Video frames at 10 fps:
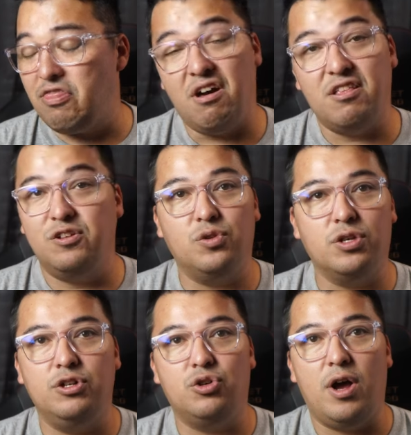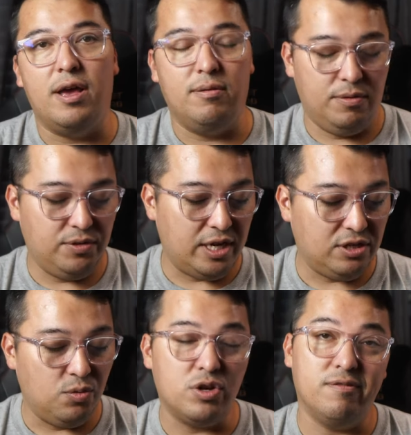I thought this was a good try. It was
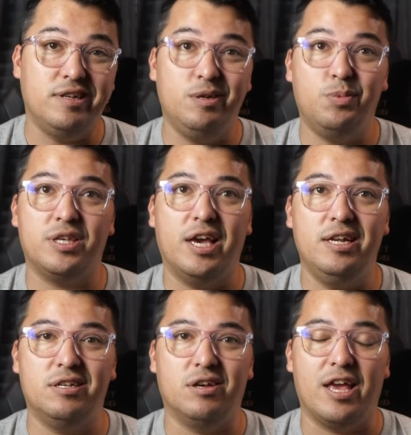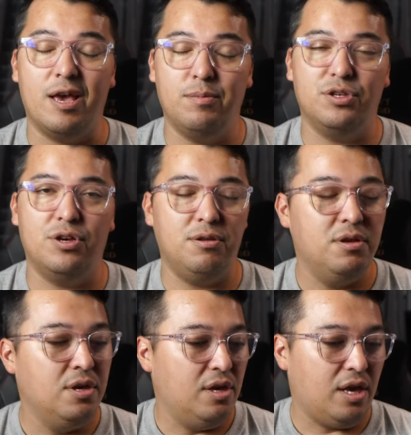actually one of the cheapest cages on Amazon,
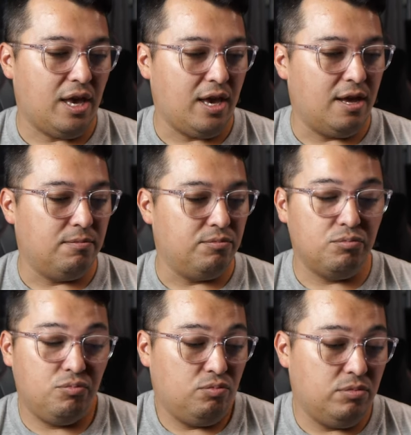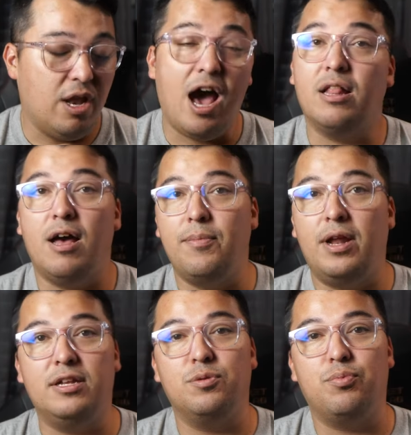and not I'm
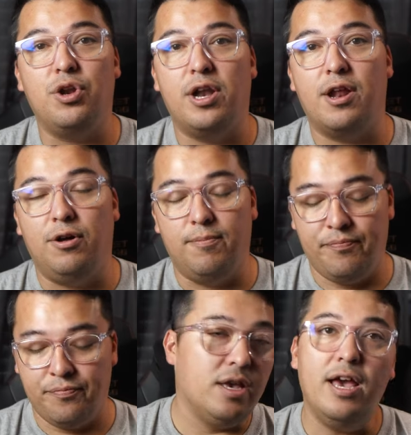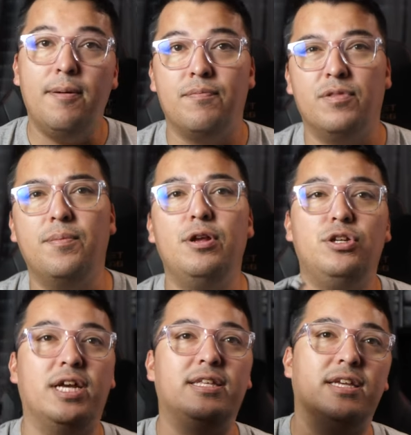not disappointed at all yeah, let me know what
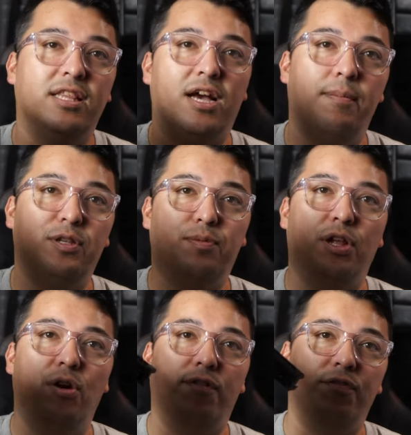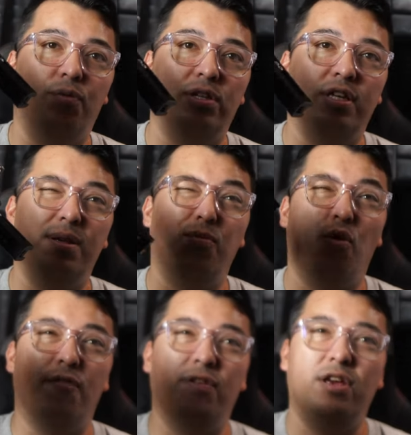you guys think in the comments below. If you want to see any
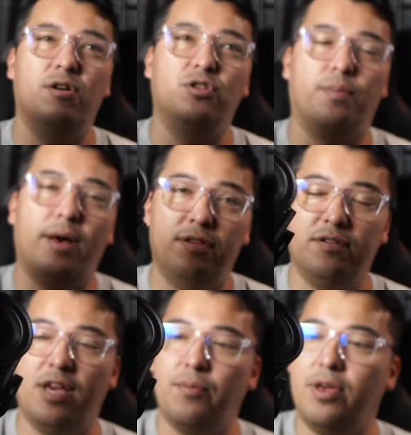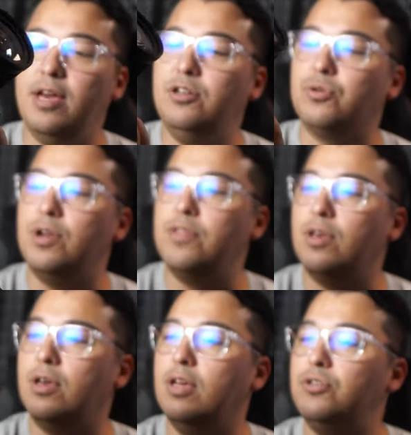more videos about this camera cage or
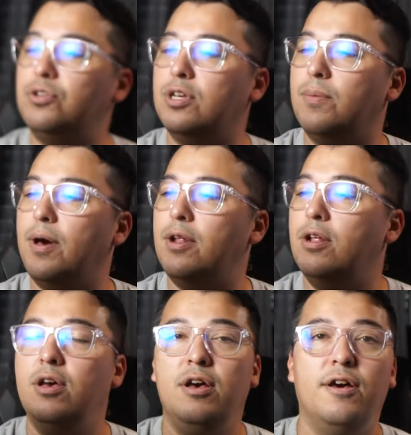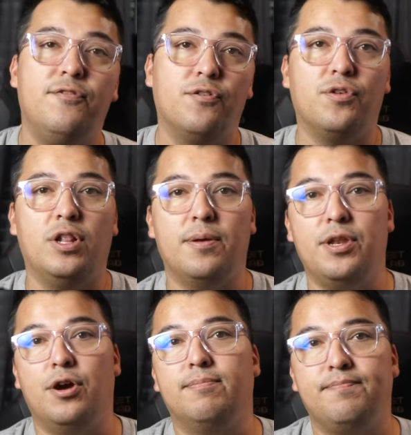anything interesting about it, feel free to let me
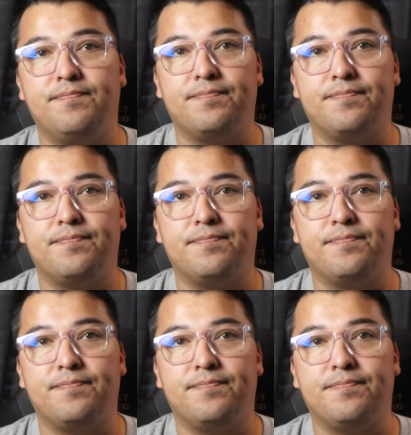know.